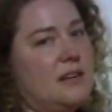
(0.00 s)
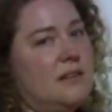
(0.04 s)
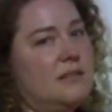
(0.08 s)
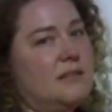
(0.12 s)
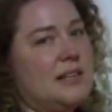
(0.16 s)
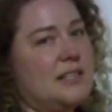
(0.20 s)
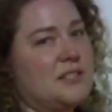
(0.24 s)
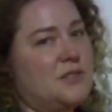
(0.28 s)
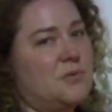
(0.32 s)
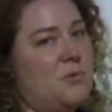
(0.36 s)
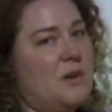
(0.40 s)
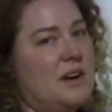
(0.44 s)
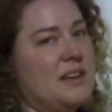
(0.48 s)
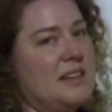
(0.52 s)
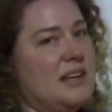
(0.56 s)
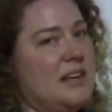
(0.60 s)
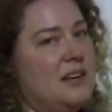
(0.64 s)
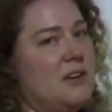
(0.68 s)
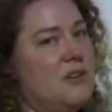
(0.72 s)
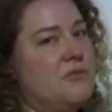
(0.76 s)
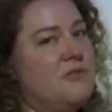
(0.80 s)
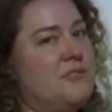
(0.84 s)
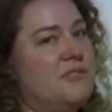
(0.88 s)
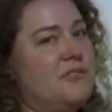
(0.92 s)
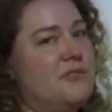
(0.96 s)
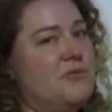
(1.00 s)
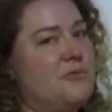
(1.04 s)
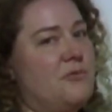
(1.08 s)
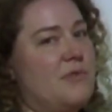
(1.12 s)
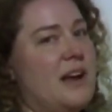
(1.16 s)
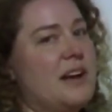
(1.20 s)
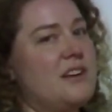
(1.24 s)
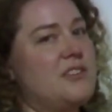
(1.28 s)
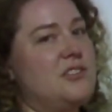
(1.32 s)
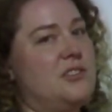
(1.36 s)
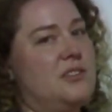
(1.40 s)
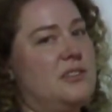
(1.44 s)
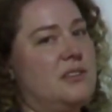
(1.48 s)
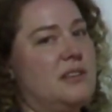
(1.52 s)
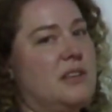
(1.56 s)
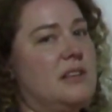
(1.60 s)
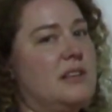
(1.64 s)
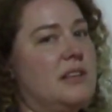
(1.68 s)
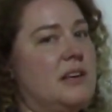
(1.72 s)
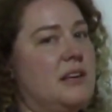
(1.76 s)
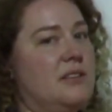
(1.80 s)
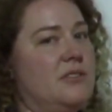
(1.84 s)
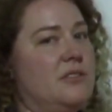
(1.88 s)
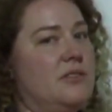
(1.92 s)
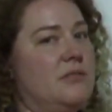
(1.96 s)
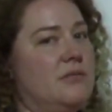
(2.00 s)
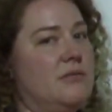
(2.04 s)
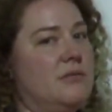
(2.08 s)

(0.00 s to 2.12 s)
That's why they go the direction that they do.